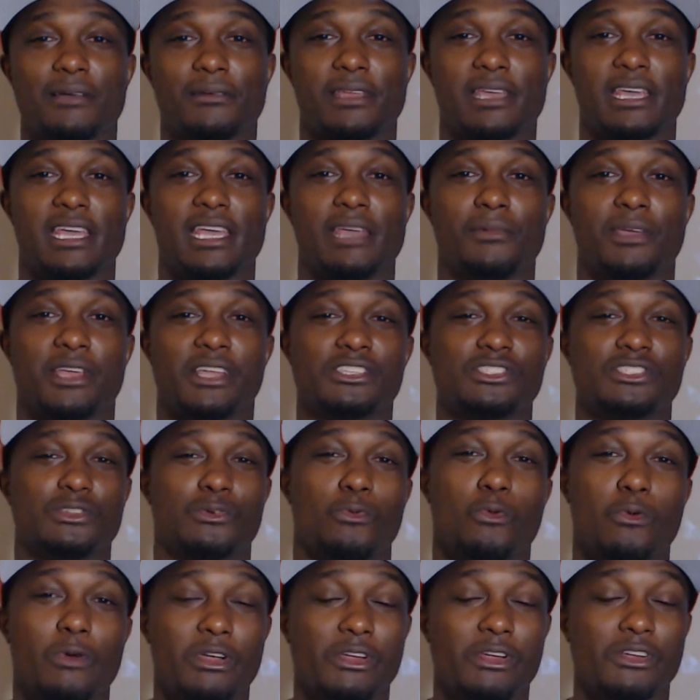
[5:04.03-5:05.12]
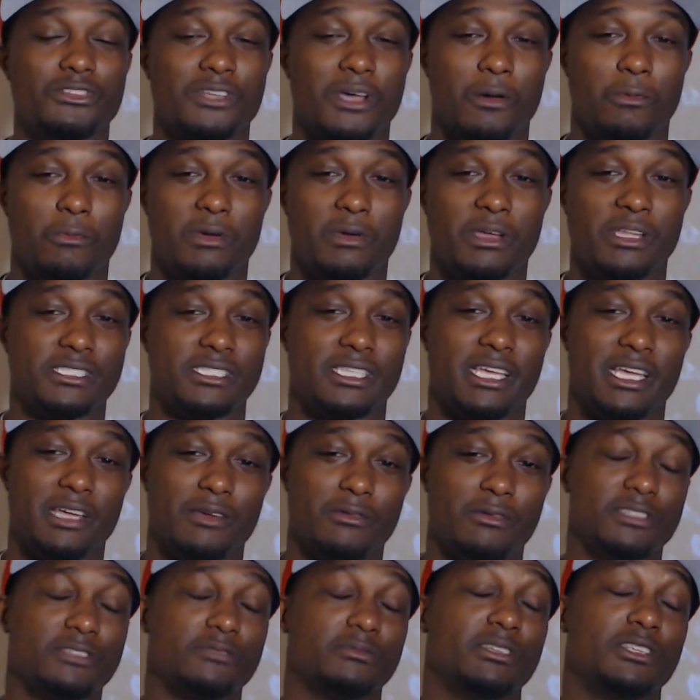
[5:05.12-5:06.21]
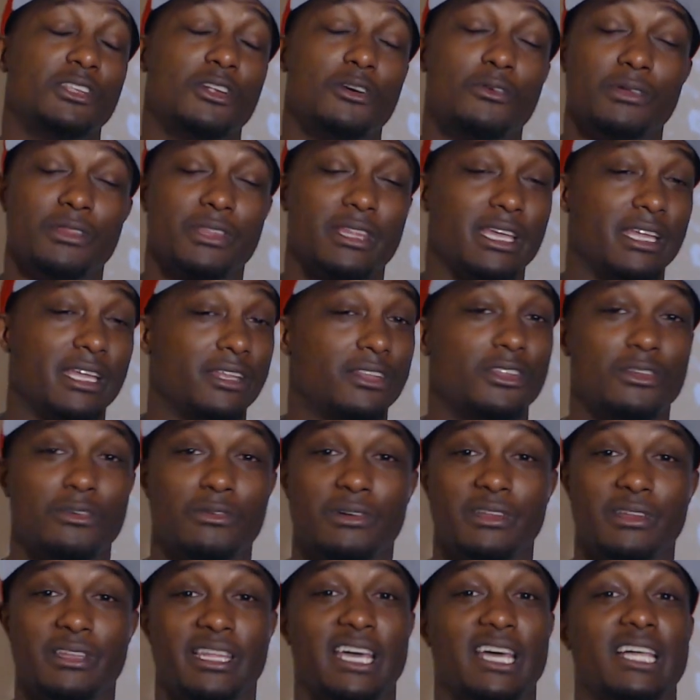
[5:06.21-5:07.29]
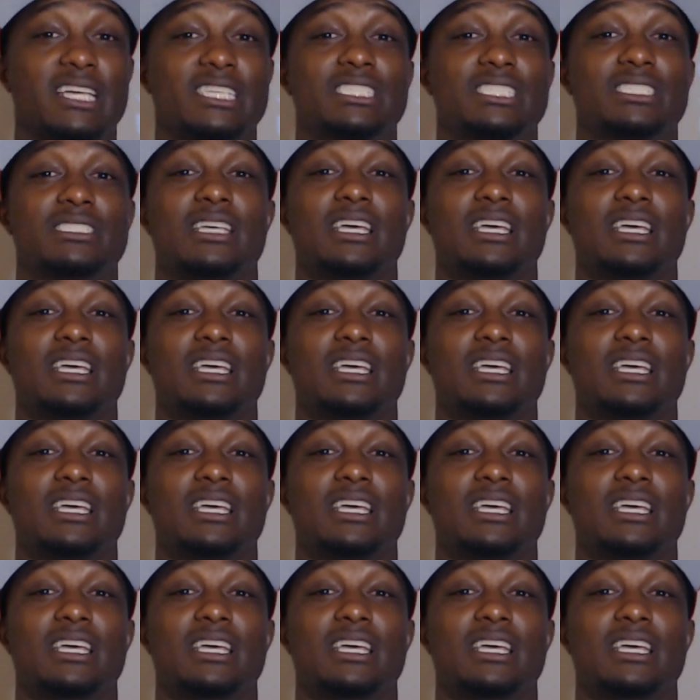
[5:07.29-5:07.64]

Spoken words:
game against the Warriors on Wednesday, which we know what they're doing now.